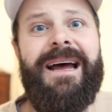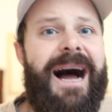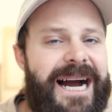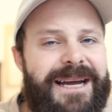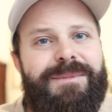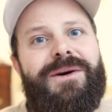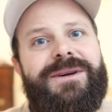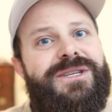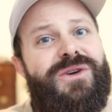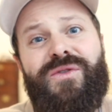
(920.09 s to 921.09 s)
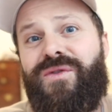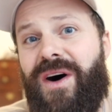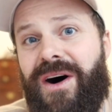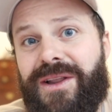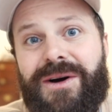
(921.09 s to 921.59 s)
I'm going to
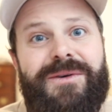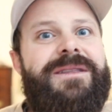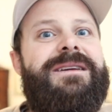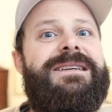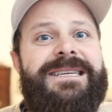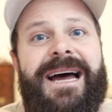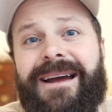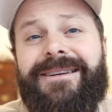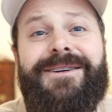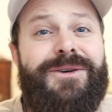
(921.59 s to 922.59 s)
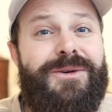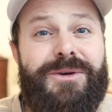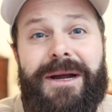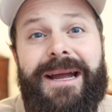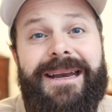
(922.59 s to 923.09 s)
follow the designer who
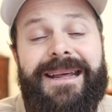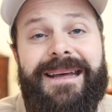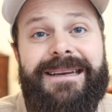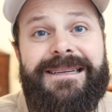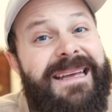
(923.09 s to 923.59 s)
created it.